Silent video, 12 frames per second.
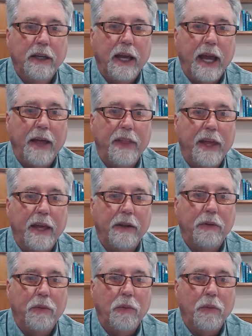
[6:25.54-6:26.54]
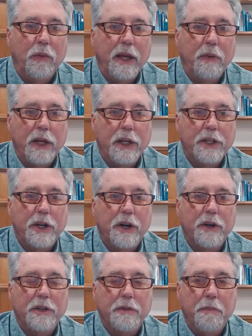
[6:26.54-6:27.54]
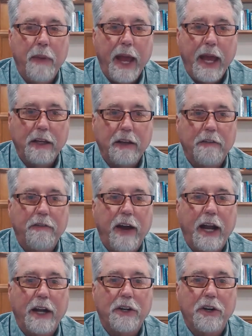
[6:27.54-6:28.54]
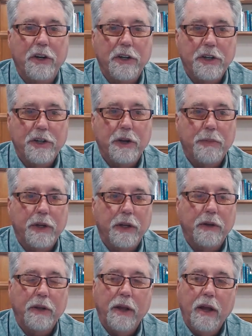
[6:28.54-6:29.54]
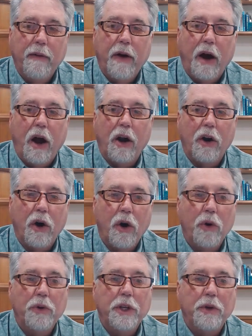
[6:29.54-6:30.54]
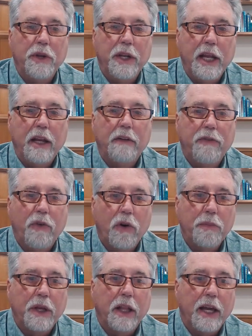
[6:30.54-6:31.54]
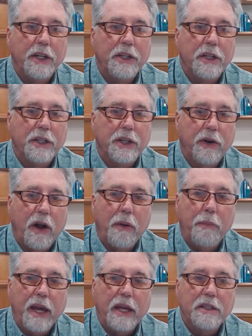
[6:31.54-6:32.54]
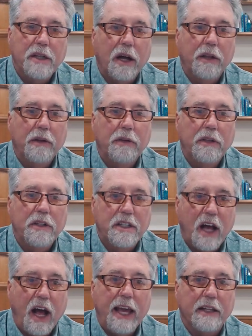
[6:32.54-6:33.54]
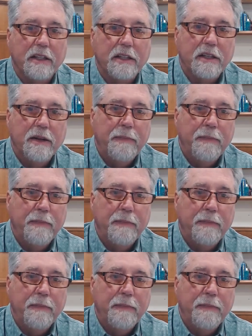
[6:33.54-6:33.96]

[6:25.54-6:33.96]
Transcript: and then we research, manufacture, distribute our own unique formulations that are all based on science,